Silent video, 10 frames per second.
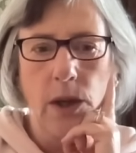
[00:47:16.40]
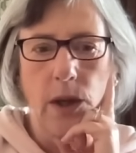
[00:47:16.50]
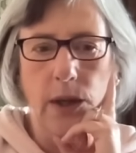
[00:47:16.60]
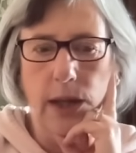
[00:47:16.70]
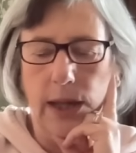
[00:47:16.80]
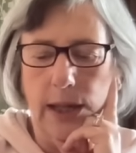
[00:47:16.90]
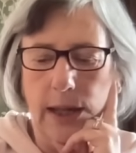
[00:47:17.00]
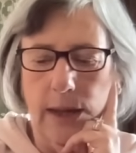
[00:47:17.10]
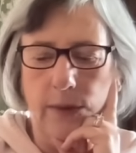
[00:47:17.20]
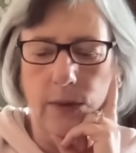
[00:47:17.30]
Okay,
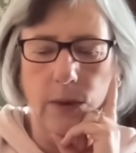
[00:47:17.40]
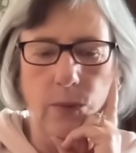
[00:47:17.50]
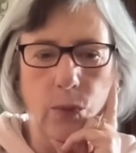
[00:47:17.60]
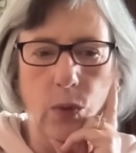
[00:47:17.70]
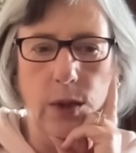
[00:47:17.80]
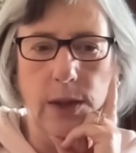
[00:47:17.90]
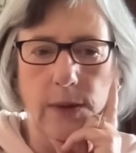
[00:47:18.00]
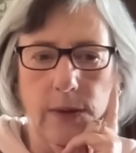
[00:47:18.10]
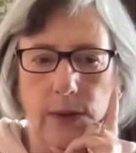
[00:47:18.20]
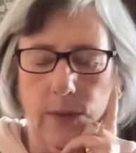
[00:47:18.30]
Cancer at
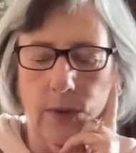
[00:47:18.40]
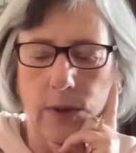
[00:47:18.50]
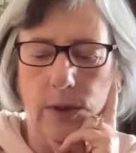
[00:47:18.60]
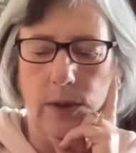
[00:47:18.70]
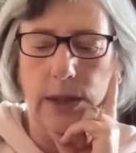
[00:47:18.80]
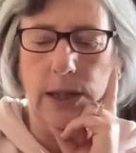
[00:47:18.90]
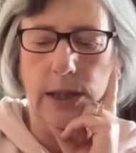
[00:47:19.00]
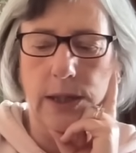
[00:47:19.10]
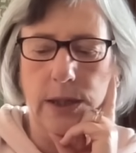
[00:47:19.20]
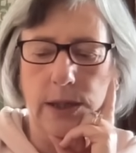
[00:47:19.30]

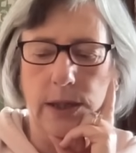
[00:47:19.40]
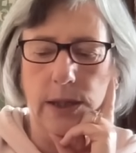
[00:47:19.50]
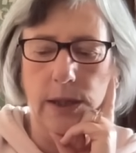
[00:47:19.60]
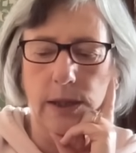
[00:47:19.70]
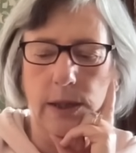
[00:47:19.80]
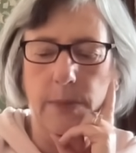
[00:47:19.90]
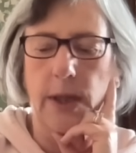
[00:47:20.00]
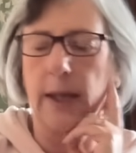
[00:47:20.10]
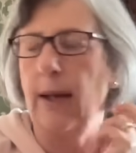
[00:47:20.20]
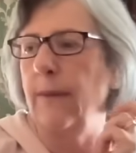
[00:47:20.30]
4718. My
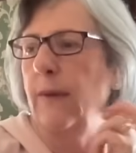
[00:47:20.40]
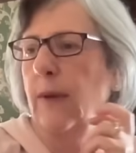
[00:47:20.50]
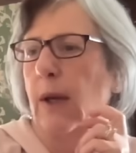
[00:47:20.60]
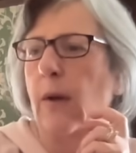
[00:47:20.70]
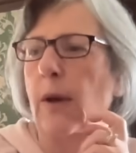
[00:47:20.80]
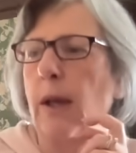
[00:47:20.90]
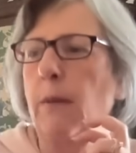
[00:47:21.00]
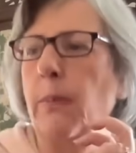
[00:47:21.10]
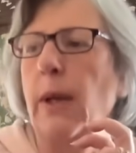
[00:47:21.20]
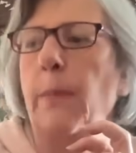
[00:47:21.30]

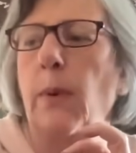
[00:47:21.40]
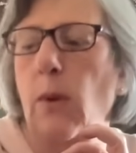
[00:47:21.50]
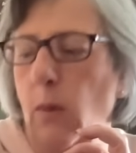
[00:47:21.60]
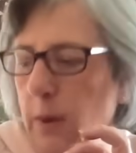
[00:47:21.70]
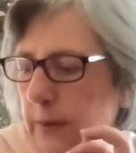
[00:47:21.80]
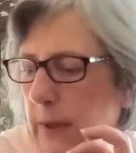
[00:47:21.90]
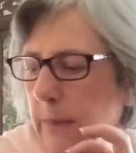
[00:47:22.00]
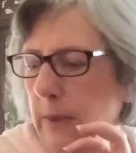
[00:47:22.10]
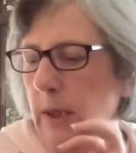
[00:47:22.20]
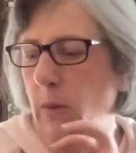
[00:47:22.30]
Cancerian people, what's
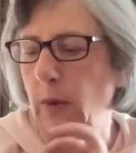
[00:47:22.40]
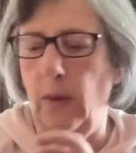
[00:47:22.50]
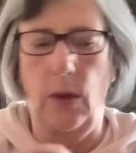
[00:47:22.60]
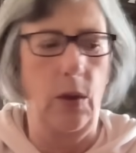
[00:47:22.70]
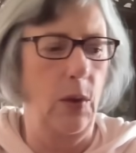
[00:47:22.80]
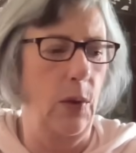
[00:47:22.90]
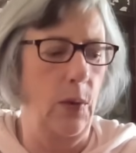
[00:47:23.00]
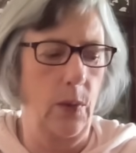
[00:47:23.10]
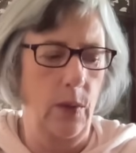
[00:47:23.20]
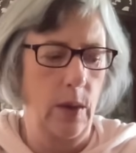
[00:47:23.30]
happening with you?
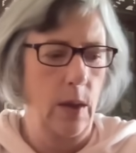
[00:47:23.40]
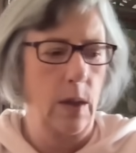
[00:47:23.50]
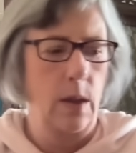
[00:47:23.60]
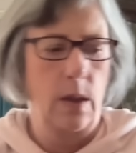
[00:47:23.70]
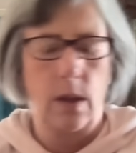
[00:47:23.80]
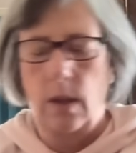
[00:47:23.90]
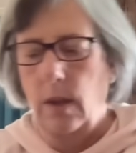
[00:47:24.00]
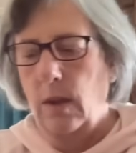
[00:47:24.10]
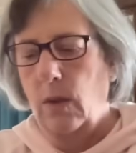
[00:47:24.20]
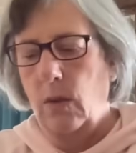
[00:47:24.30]

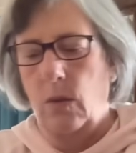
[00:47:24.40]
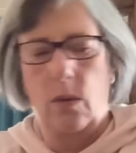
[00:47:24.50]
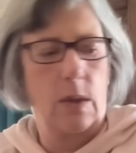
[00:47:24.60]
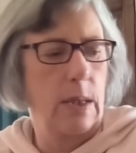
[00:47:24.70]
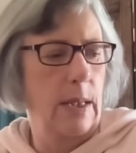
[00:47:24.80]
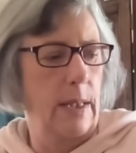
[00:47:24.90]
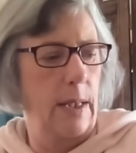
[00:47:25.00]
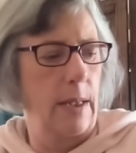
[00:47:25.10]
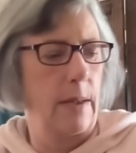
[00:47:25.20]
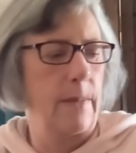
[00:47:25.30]

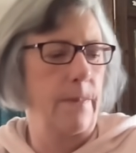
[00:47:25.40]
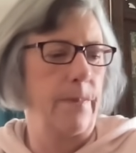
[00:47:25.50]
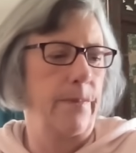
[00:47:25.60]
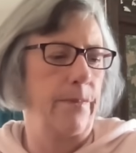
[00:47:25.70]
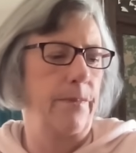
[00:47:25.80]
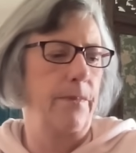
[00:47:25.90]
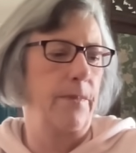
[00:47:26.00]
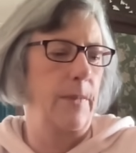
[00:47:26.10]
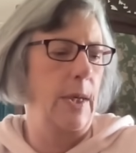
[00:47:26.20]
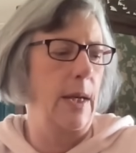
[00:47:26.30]
Alrighty.
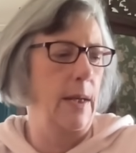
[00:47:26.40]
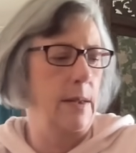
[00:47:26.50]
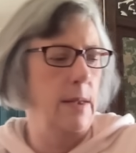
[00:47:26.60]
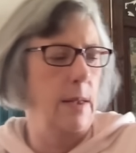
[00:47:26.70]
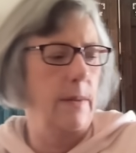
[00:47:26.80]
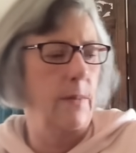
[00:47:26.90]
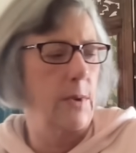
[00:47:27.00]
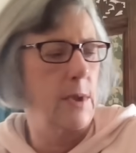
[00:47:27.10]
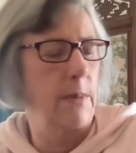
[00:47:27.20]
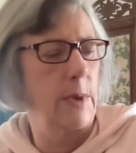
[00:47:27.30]
Cancer,
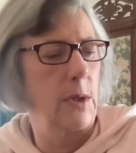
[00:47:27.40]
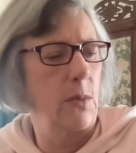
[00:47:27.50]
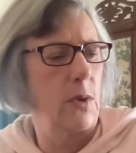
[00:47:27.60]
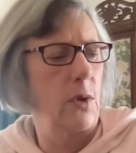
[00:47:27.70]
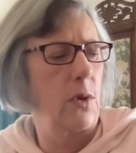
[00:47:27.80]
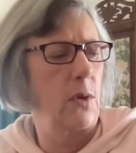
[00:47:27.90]
what's happening with you,